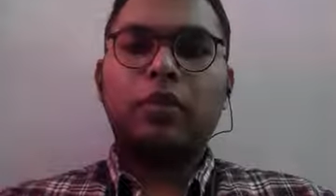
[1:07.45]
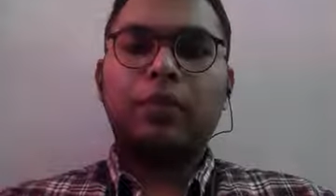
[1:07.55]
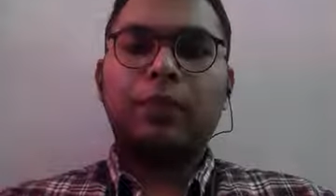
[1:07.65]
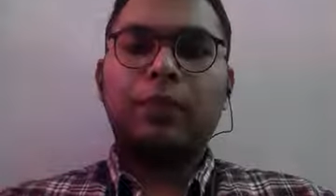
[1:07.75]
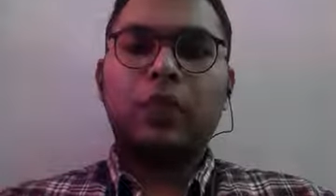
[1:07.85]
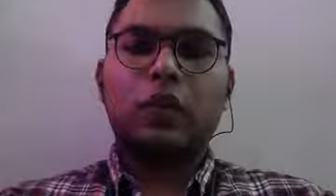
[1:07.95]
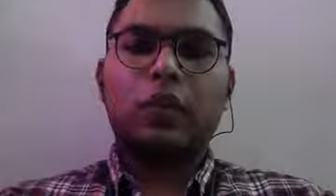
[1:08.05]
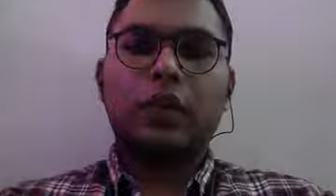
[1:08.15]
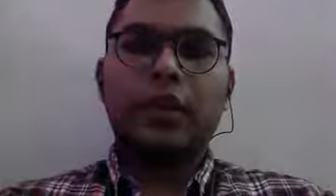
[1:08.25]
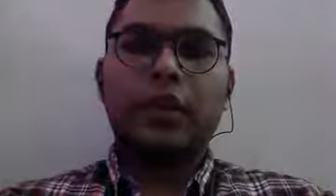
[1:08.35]
Okay,
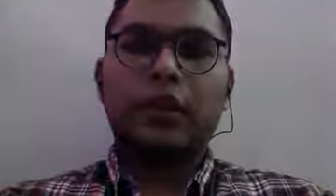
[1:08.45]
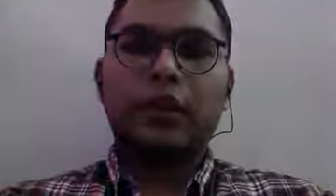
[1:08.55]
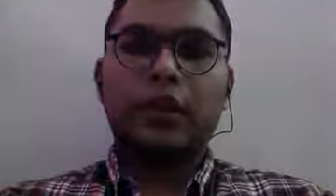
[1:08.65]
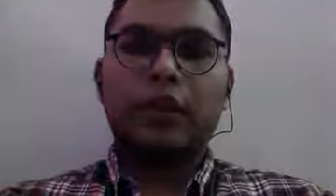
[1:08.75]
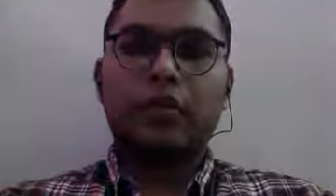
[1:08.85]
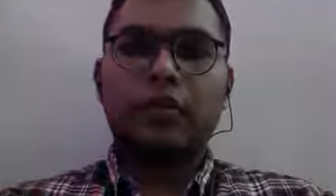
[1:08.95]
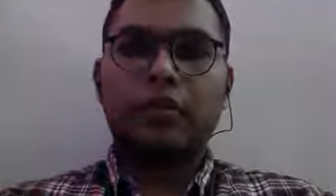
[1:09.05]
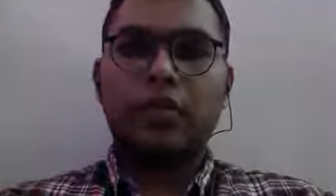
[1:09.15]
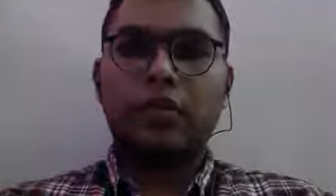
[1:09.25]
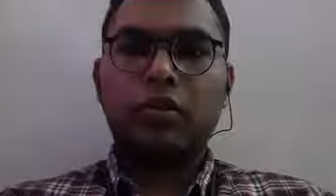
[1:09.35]
so let us start our
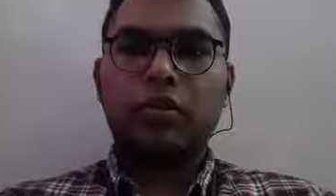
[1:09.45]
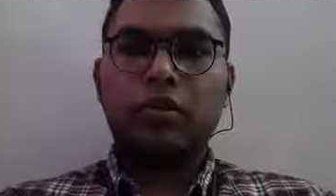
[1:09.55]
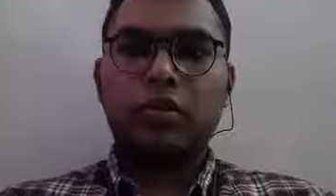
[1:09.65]
video.